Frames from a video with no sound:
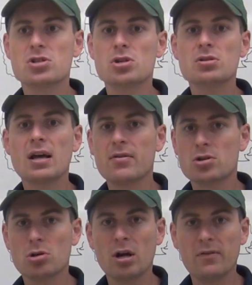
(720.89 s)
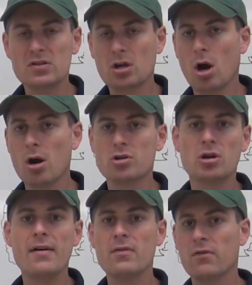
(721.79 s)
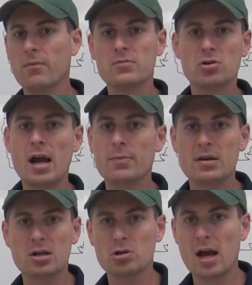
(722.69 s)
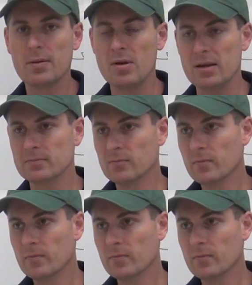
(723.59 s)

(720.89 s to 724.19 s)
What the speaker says: shoes out of the trunk of his car, driving from track meet to track meet.